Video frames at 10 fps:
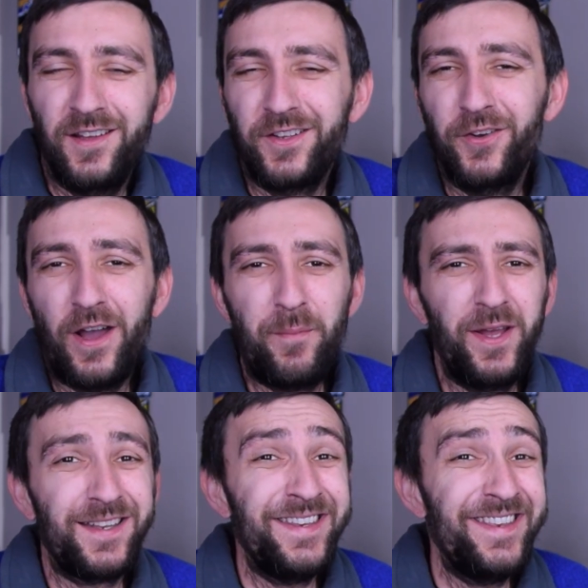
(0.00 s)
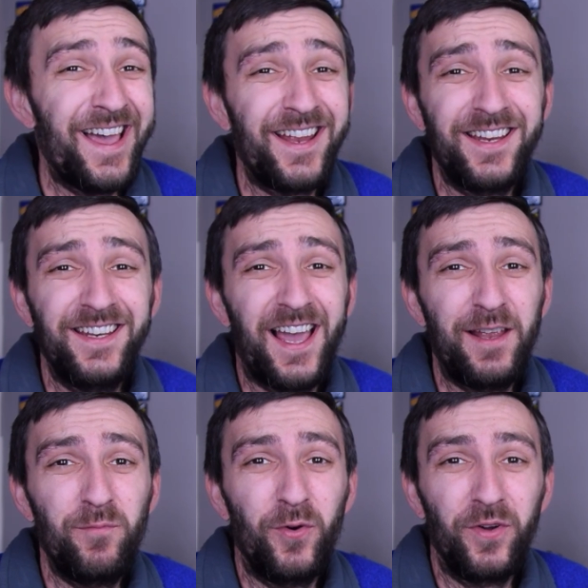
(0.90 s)
I bet
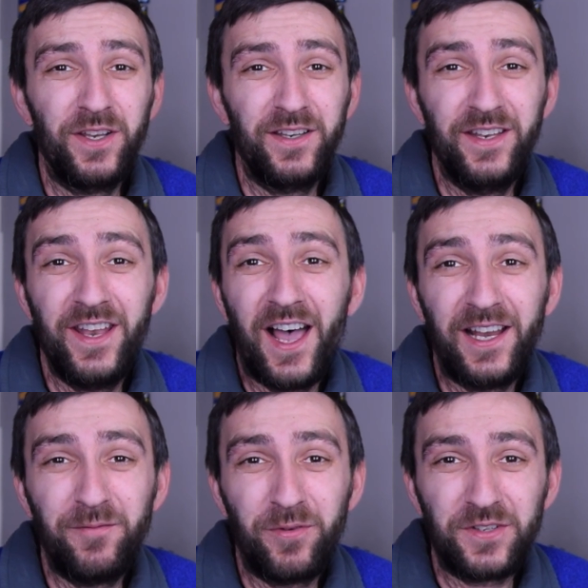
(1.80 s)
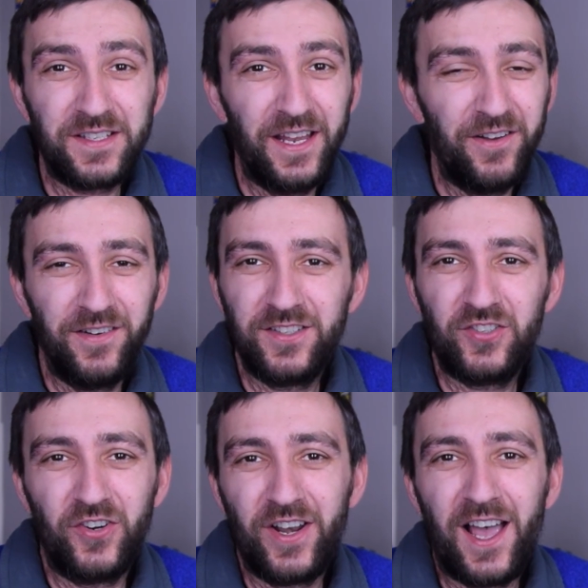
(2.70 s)
99.9% of
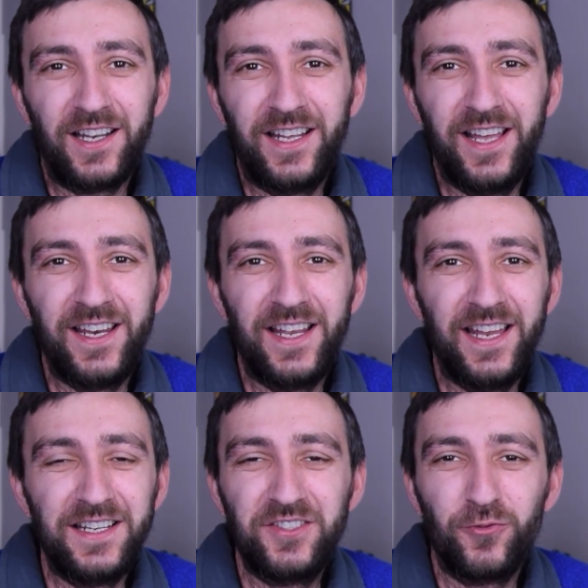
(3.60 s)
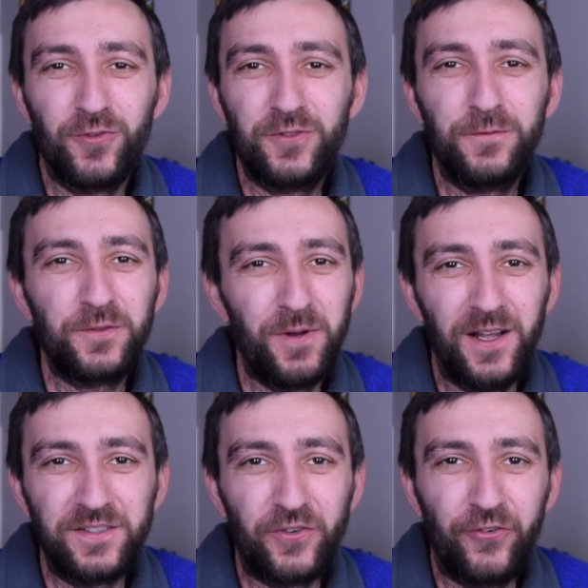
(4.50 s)
us are not getting any sorts of
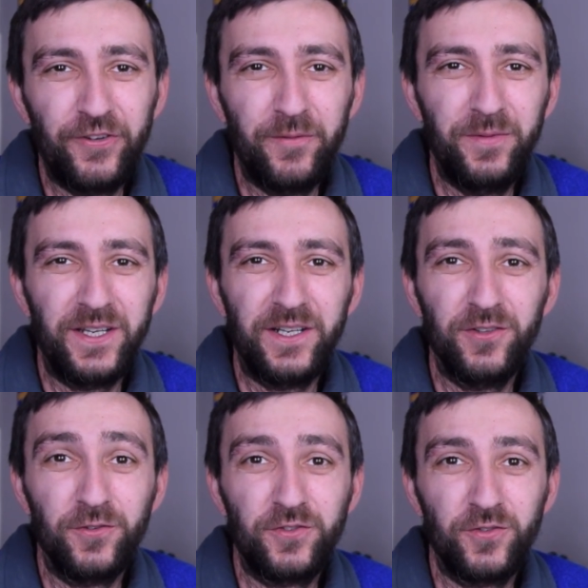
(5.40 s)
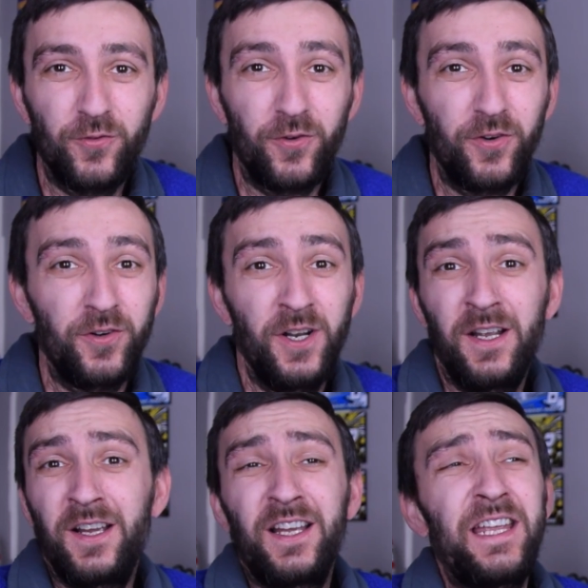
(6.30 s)
sponsorship deals, or
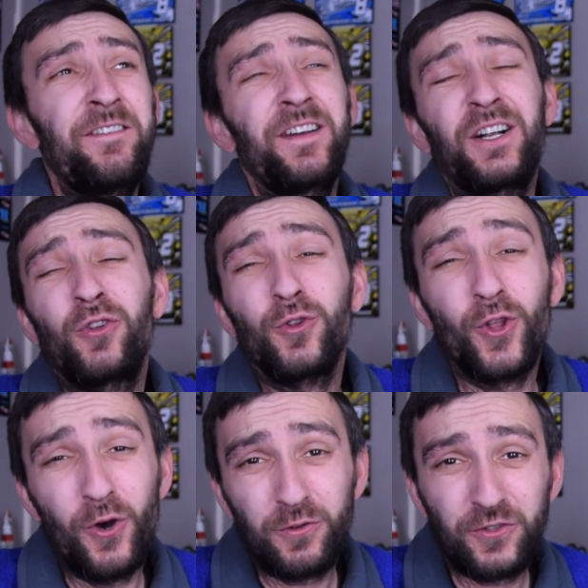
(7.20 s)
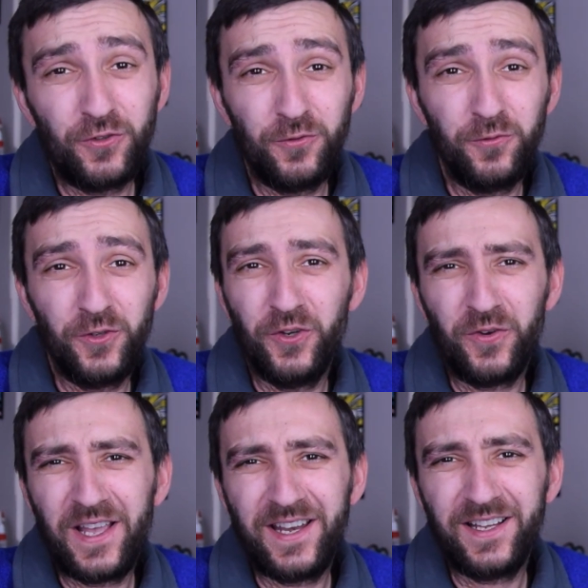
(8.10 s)
even close
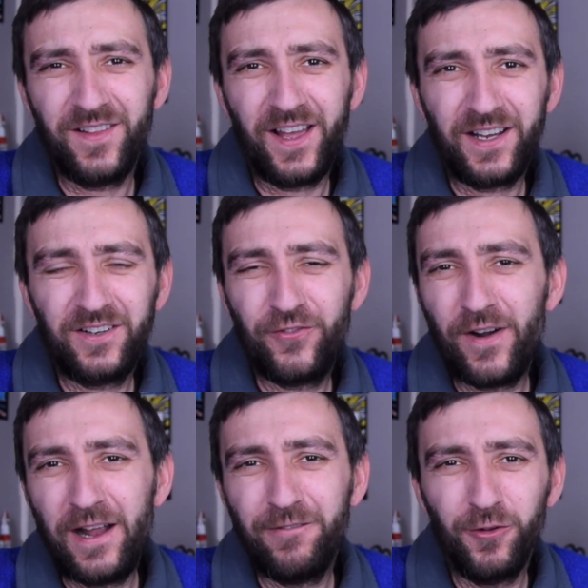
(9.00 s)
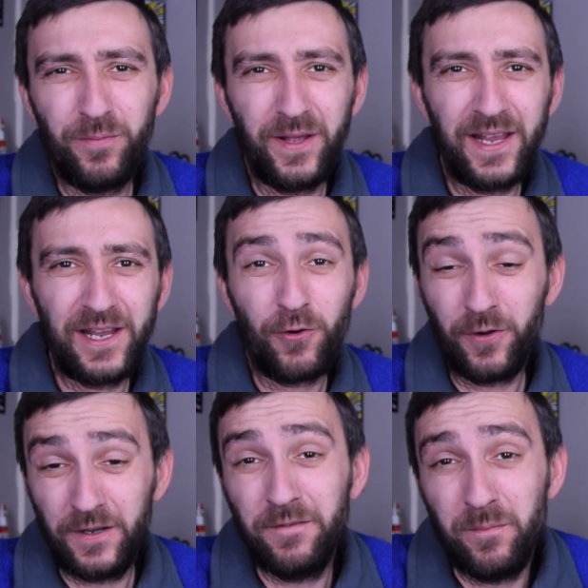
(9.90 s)
to, getting like travel pay
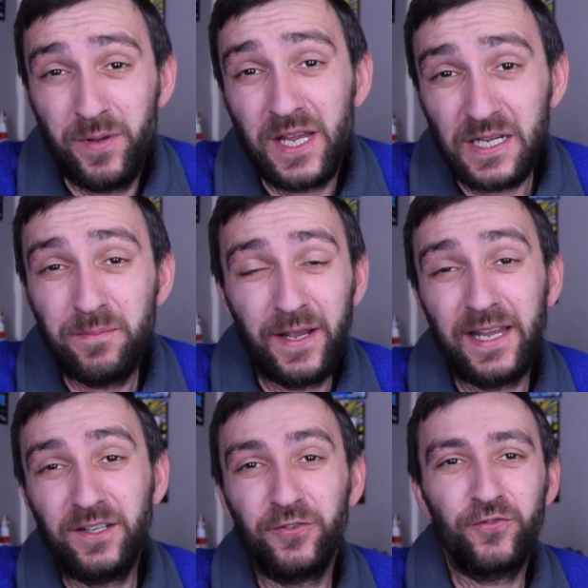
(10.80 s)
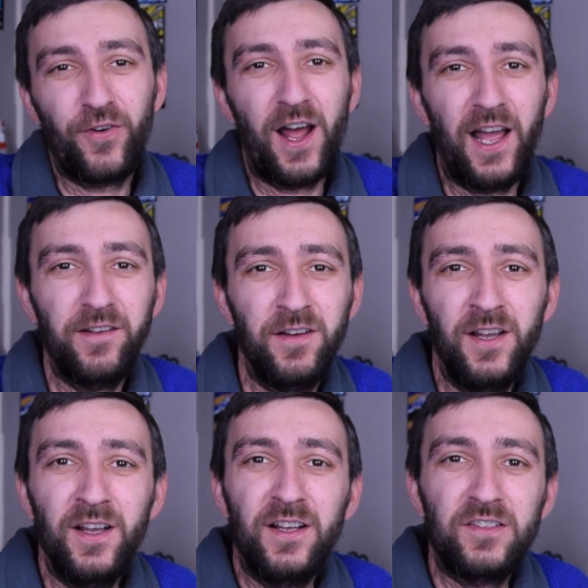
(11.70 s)
or even being paid to drive.
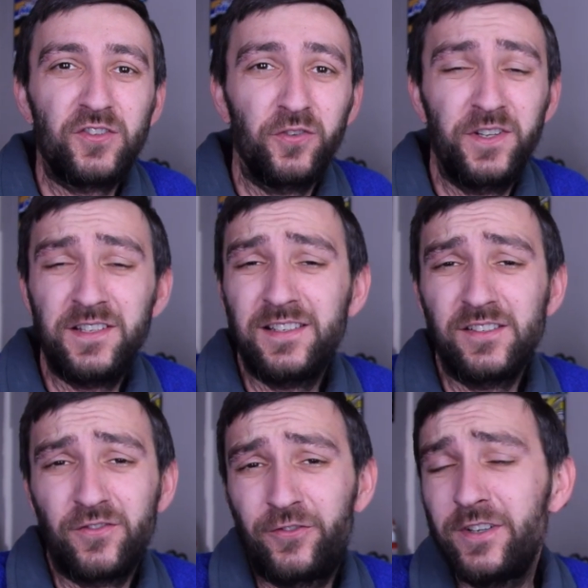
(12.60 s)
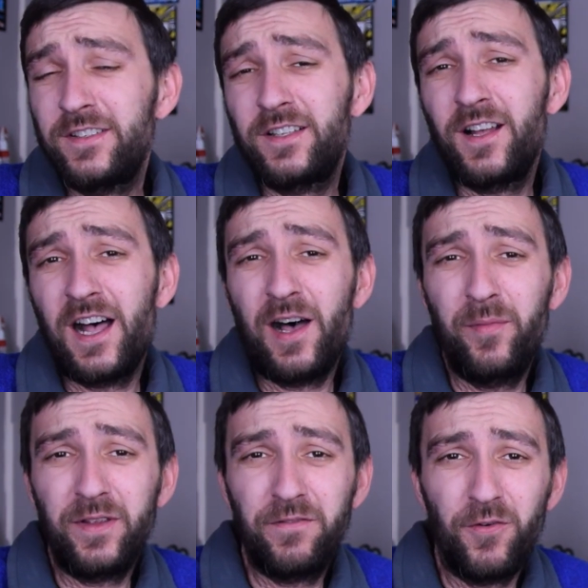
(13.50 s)
So this is just a
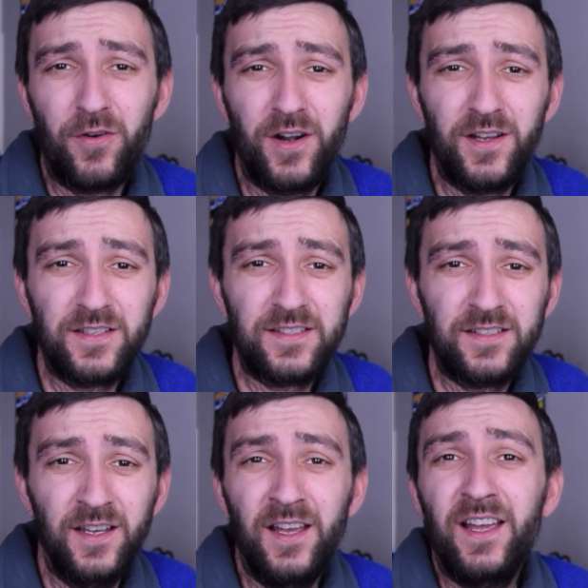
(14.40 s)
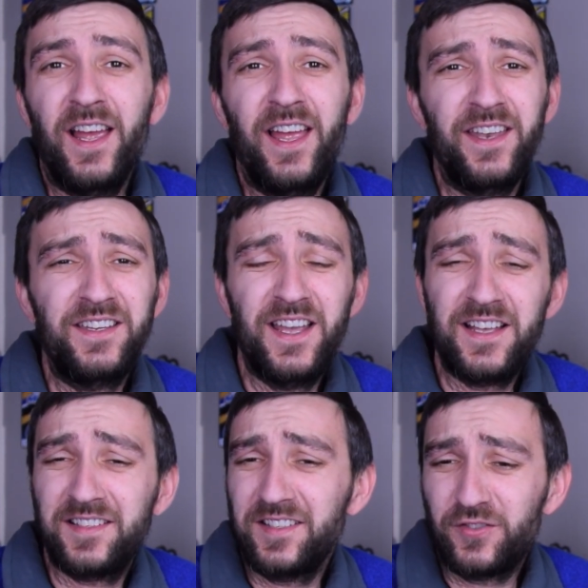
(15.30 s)
hobby for us. And
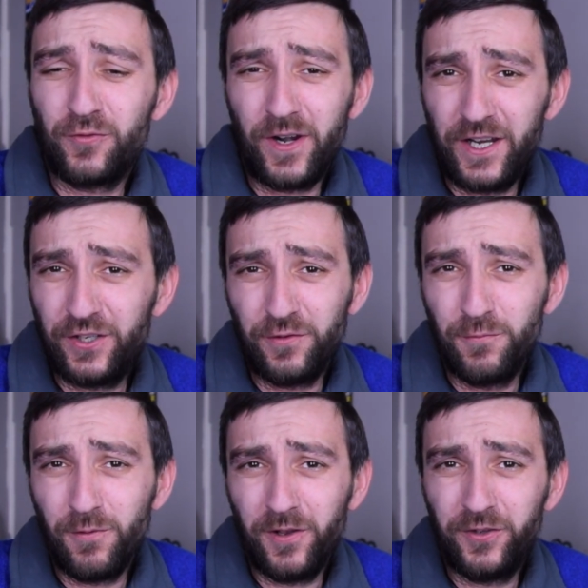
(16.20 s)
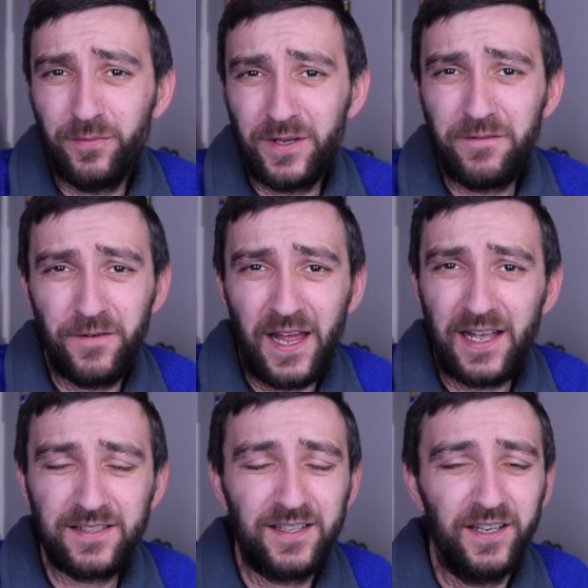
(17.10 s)
yes, it's great to want to be
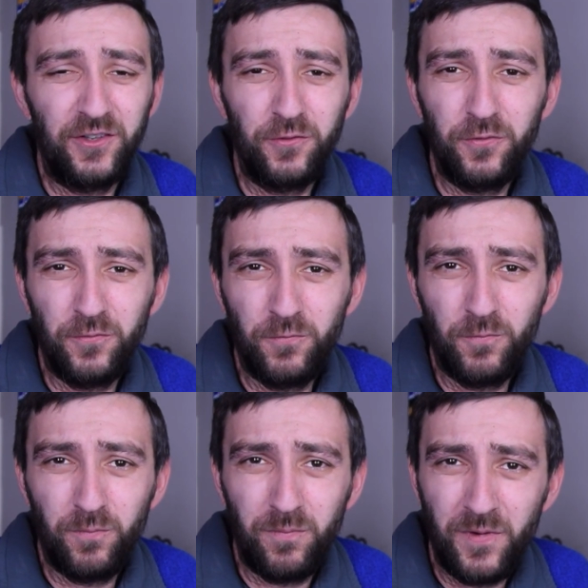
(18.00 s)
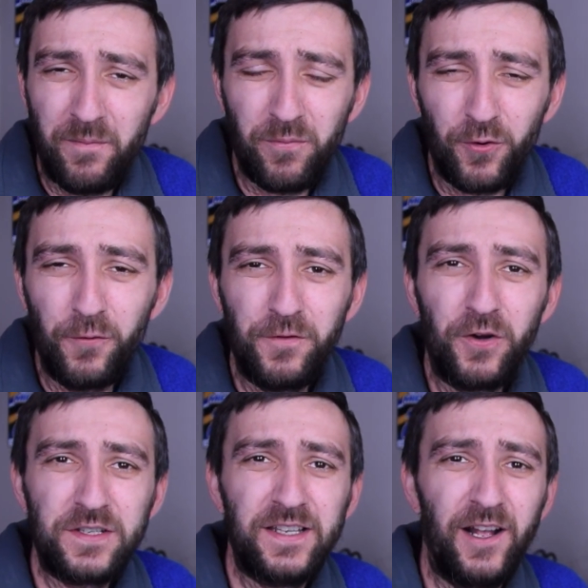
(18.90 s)
fast and to improve
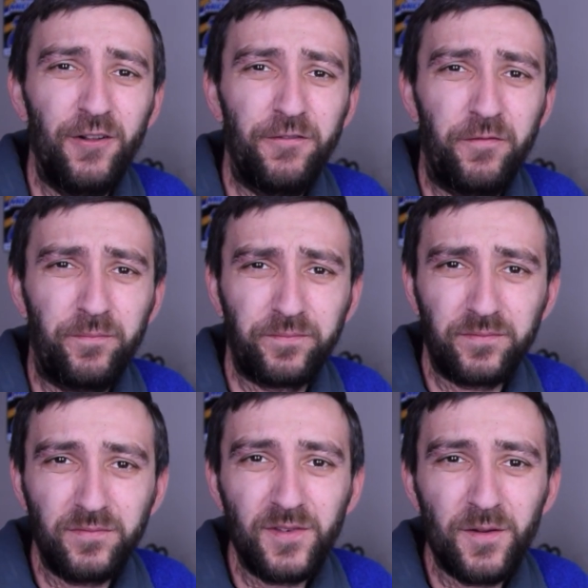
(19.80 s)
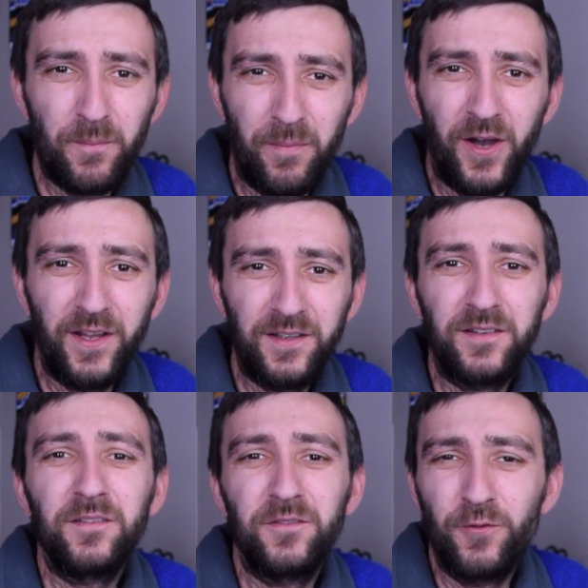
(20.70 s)
yourself,
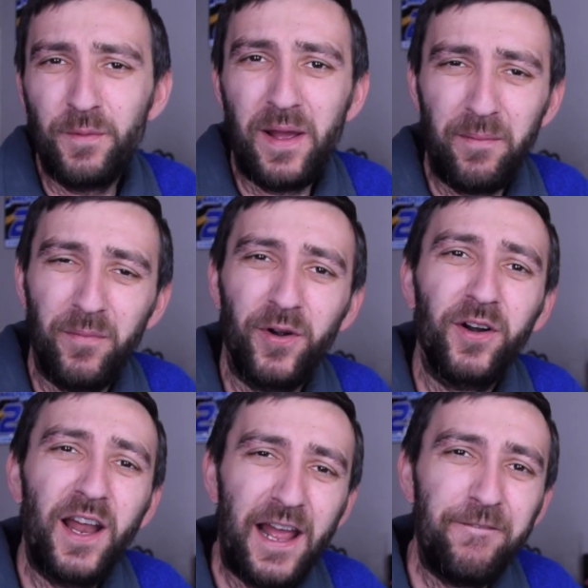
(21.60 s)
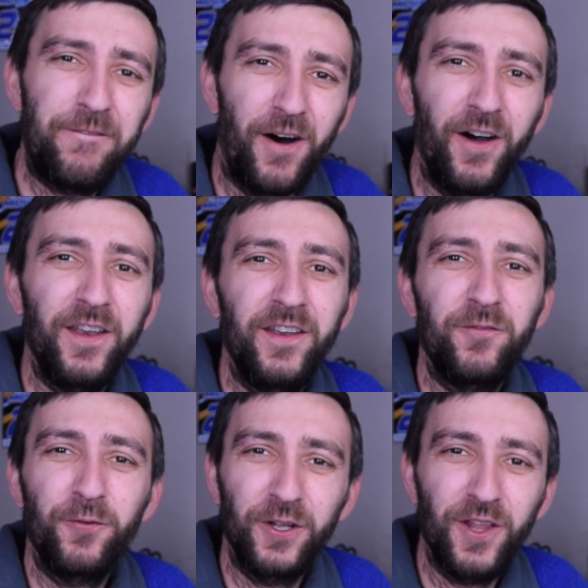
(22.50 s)
but remember, have fun,
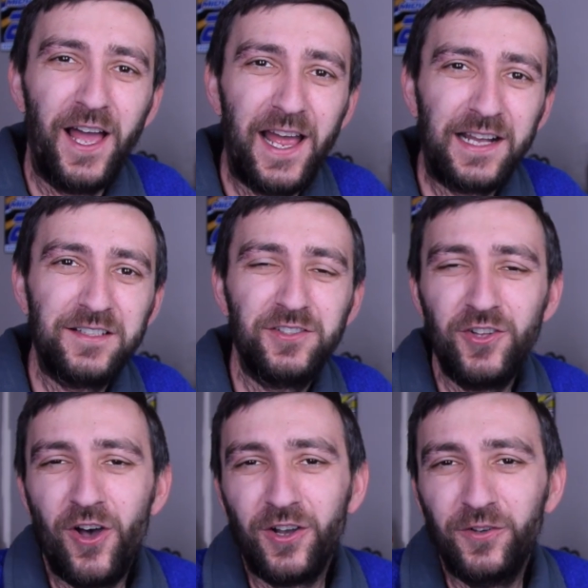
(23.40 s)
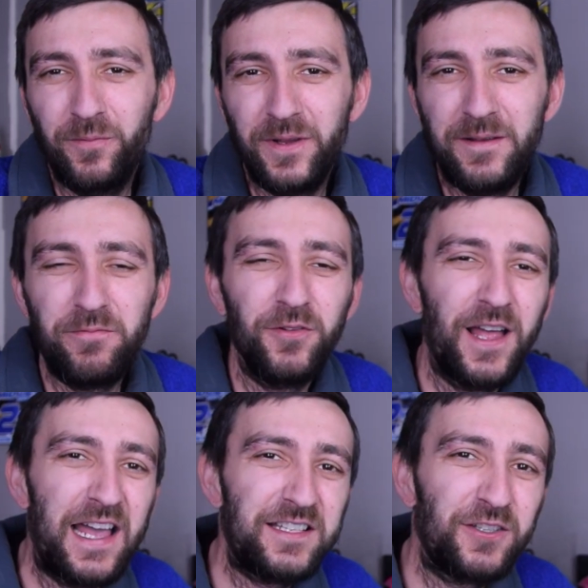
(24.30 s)
relax, talk to
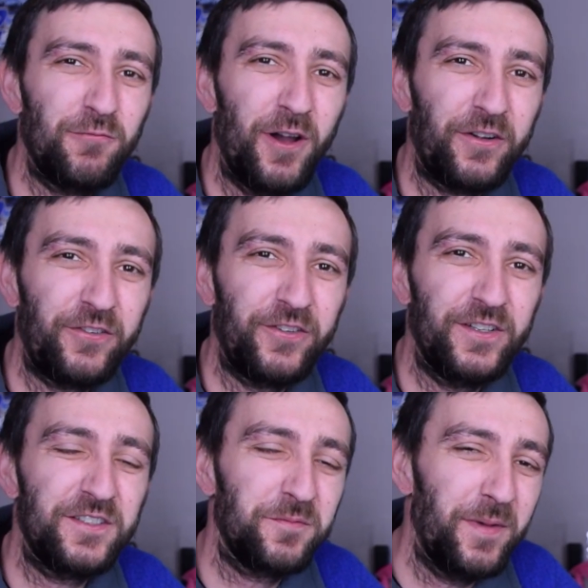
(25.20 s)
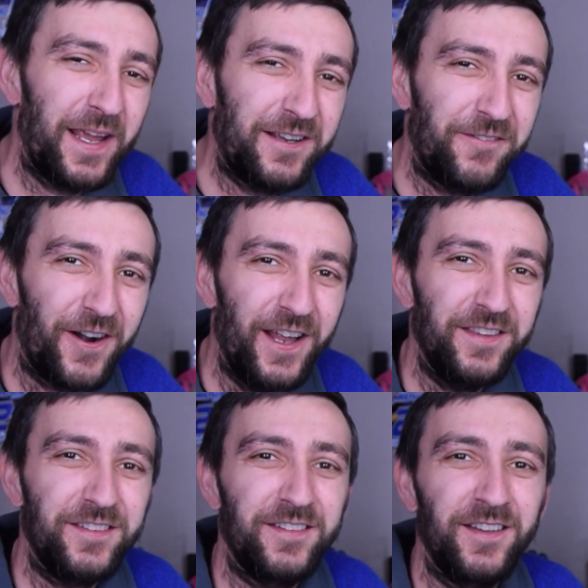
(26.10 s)
people, ask questions, make
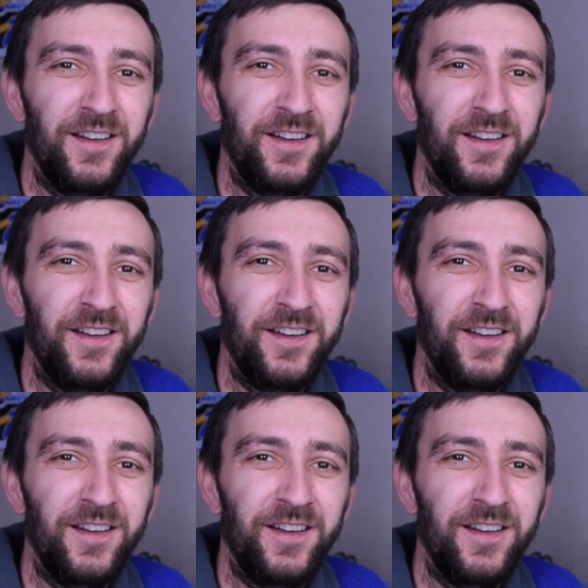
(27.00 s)
friends.